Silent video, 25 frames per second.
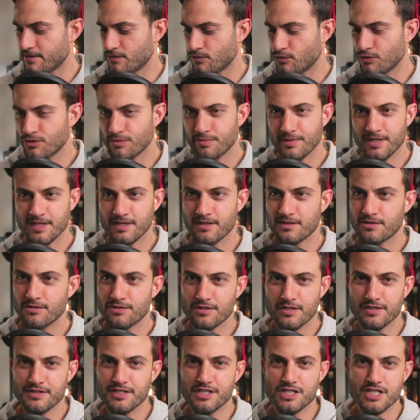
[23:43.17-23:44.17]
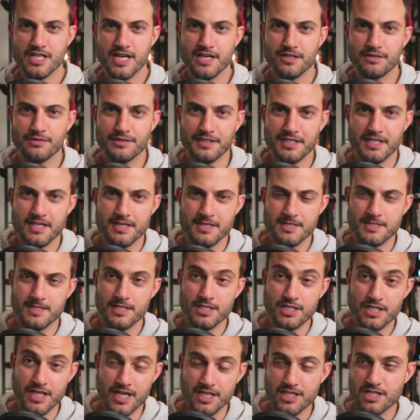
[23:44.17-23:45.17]
would be good on the channel, any other
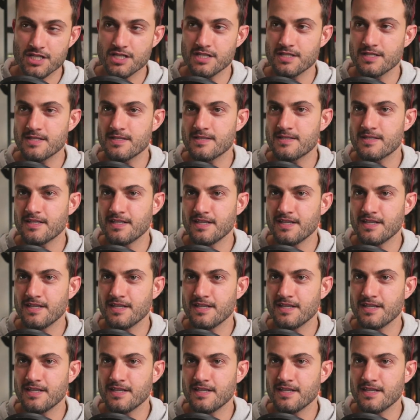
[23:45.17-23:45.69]
suggestions,